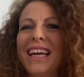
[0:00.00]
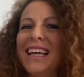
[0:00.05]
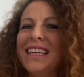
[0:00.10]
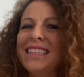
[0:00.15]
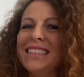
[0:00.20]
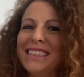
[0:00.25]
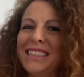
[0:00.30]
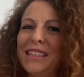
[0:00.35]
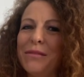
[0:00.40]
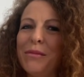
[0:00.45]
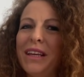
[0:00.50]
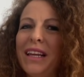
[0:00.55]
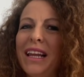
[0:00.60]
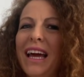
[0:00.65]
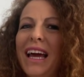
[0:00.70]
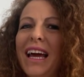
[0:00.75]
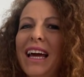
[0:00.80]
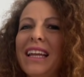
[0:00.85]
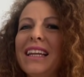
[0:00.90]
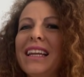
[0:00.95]
AC
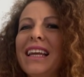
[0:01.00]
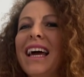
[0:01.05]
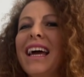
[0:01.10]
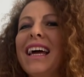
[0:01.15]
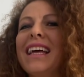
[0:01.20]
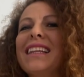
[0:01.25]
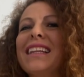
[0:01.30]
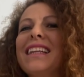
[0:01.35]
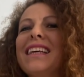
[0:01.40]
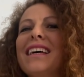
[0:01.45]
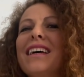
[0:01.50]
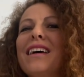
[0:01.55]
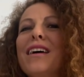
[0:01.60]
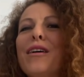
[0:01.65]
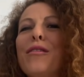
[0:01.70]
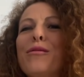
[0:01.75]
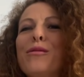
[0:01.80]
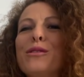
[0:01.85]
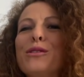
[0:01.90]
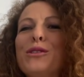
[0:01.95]
Milan, and
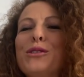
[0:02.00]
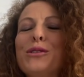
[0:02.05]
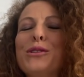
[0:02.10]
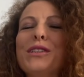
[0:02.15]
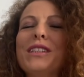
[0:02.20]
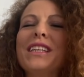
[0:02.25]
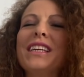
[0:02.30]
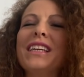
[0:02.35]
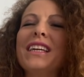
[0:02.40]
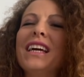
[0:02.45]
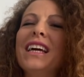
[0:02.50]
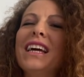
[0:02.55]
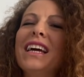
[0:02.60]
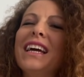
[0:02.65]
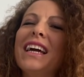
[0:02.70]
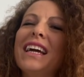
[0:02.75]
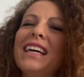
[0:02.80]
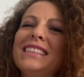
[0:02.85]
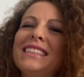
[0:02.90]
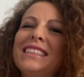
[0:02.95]
uh, for sure the
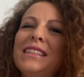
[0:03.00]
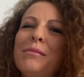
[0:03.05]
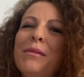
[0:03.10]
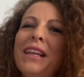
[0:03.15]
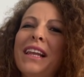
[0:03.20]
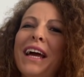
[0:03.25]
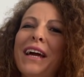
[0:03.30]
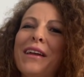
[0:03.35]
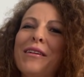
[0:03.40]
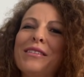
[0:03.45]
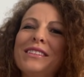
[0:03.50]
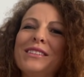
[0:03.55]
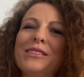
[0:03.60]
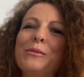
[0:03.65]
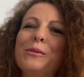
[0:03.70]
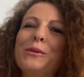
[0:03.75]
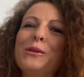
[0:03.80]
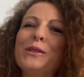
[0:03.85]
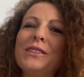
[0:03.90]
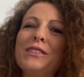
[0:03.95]
AC Milan
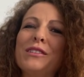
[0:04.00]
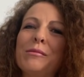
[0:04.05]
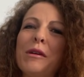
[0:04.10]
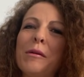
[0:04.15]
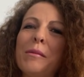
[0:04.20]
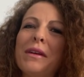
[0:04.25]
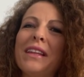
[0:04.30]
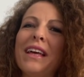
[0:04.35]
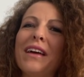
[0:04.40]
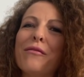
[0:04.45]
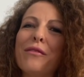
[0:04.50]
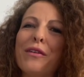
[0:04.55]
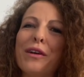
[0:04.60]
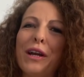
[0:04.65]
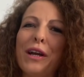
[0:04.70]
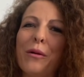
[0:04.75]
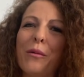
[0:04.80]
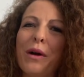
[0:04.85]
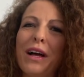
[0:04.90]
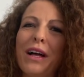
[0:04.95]
supporters remember that
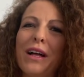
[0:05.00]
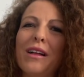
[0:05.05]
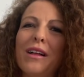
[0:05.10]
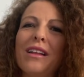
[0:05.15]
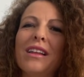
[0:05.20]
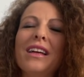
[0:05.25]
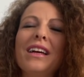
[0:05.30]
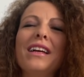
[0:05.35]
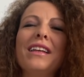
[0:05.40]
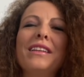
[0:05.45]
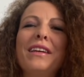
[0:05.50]
very well.